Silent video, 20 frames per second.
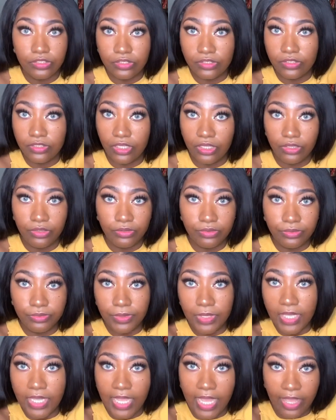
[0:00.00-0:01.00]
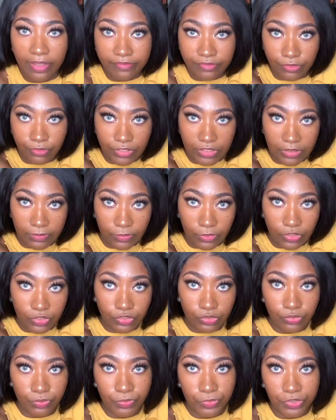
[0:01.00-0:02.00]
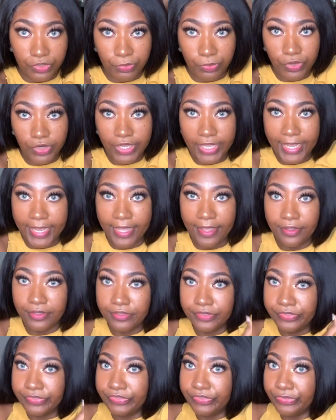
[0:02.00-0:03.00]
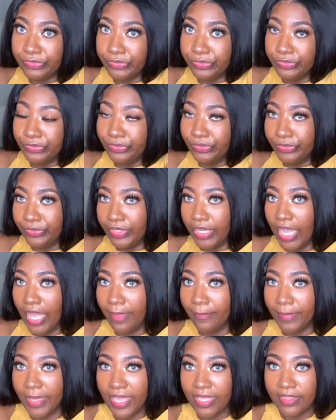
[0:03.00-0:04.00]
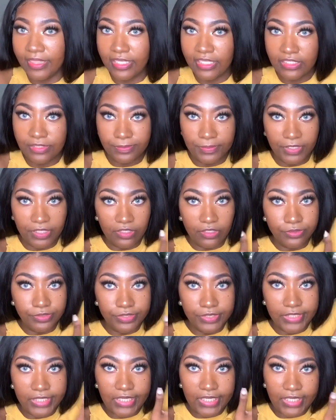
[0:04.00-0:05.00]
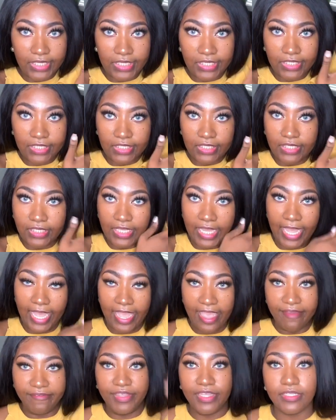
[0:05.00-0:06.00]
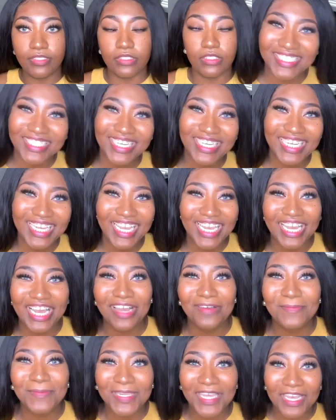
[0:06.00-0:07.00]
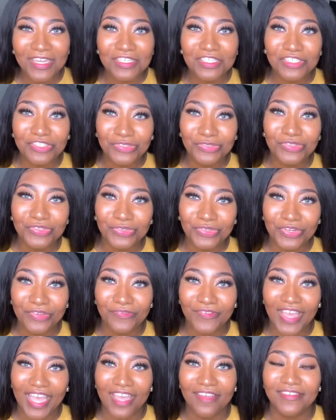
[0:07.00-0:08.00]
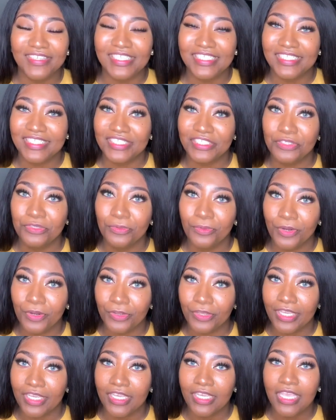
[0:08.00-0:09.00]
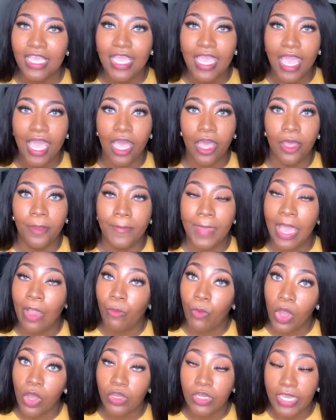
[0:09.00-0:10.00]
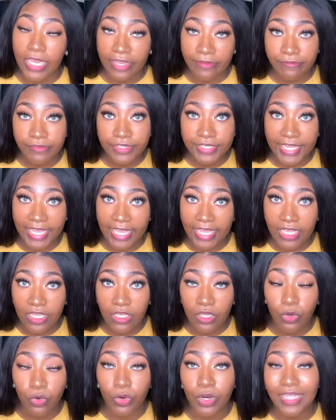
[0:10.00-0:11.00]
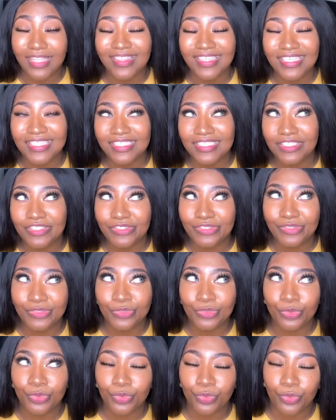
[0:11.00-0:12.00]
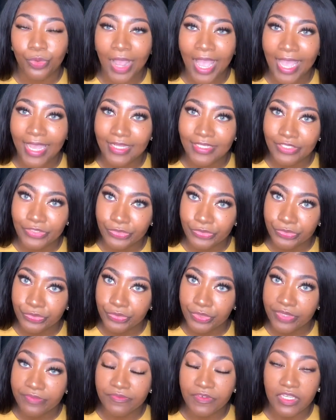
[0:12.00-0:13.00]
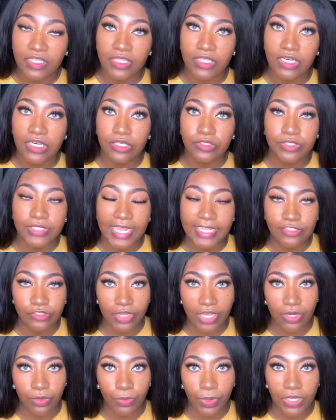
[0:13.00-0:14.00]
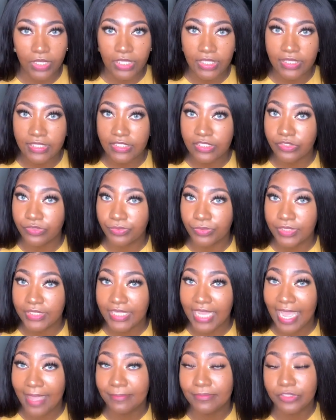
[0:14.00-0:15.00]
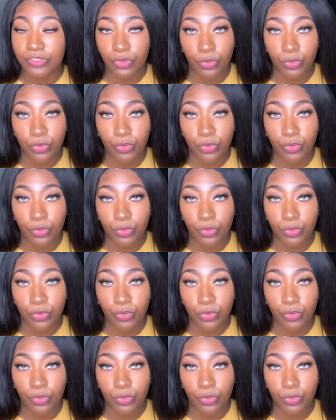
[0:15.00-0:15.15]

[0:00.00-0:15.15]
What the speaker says: So, of course, I'm gonna do more workouts to combat this, but loose skin, I haven't. So yeah, I'm down to 225 and still working. I walk every day, or at least try to. If nothing else, I try to walk at least 3 times a